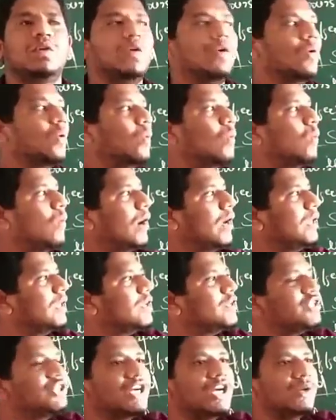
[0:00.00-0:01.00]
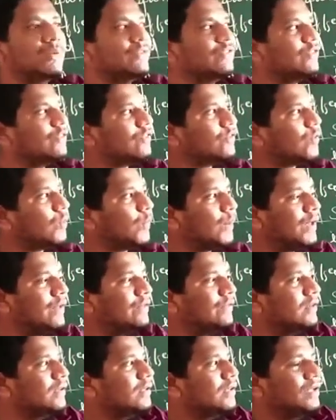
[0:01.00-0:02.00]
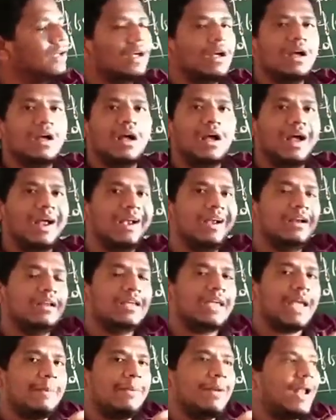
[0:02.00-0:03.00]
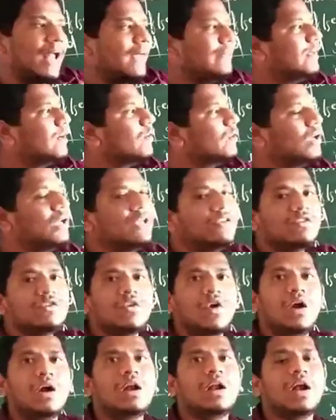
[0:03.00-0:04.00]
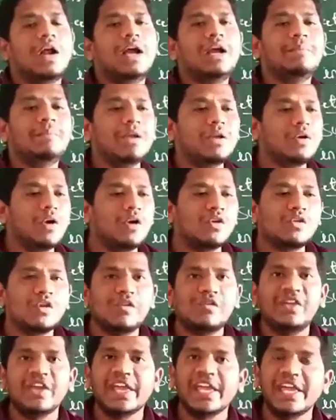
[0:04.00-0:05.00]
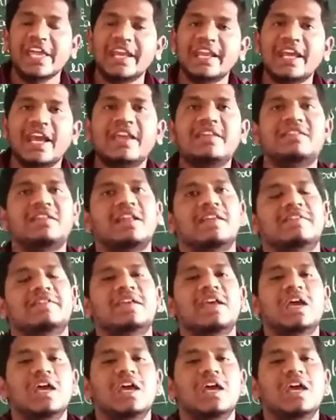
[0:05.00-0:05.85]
Why the shirt is squeezed and kept that only is not dried? Because of the area is less.